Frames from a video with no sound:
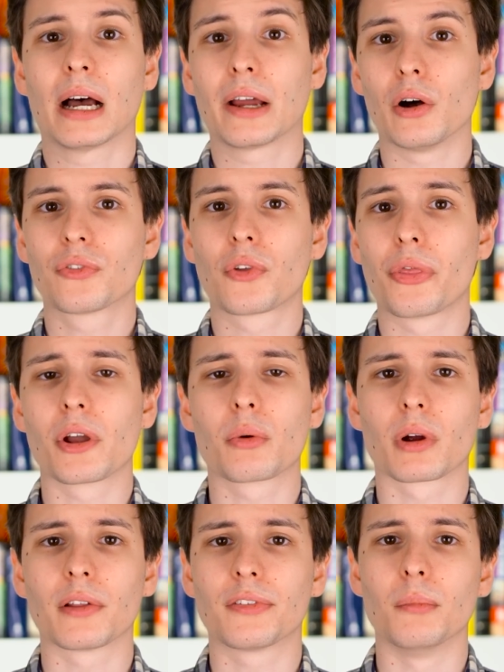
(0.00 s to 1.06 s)
I also think
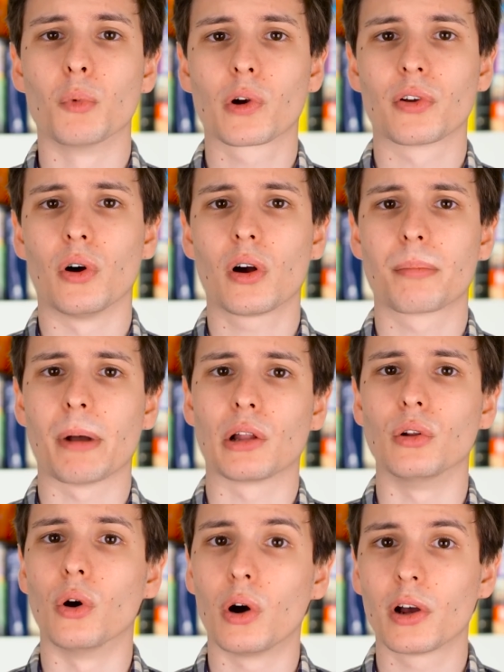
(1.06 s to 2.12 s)
we're gonna see more talk about
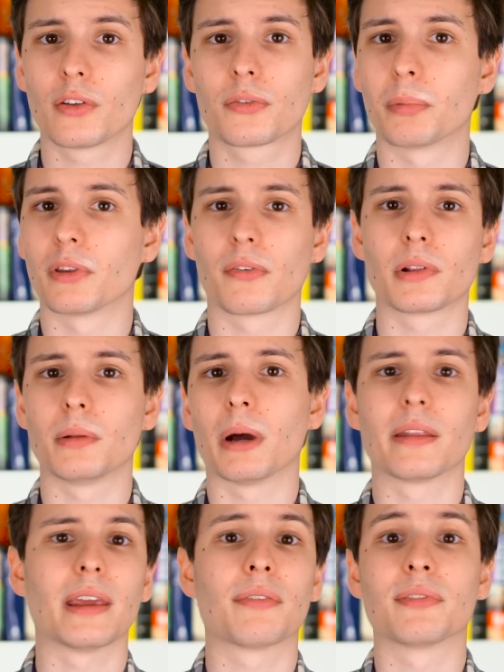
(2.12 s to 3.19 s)
laws, specifically
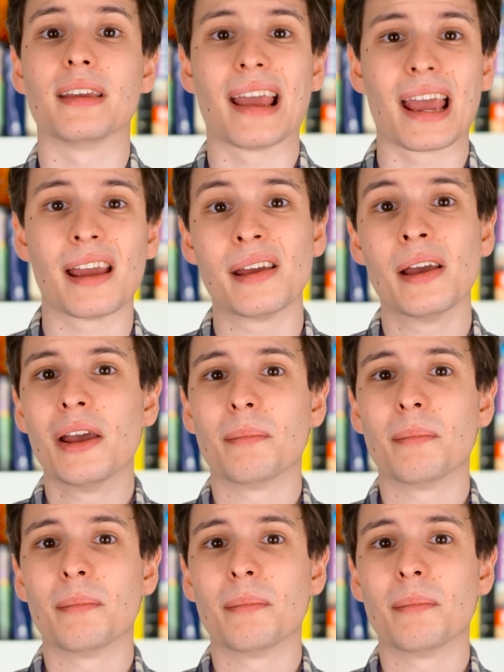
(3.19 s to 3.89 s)
by the FDA,